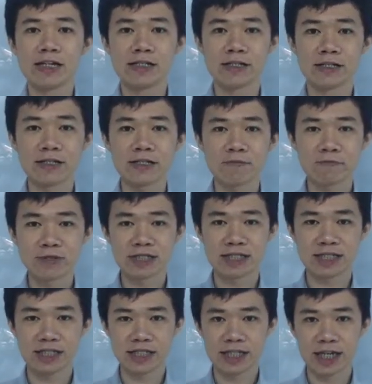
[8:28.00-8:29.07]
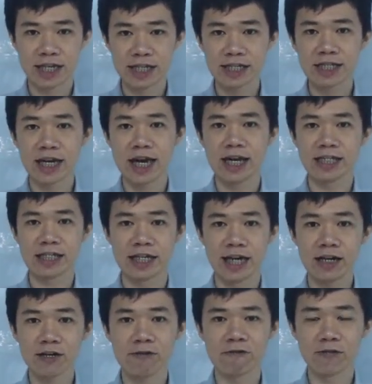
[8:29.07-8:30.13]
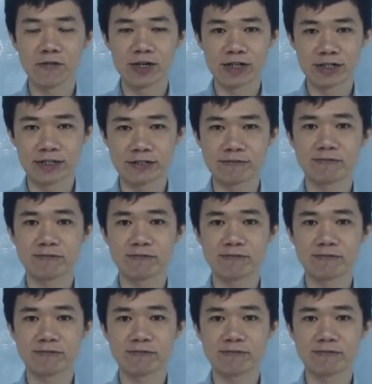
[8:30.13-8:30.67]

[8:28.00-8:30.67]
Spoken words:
The third position is at the end of the word.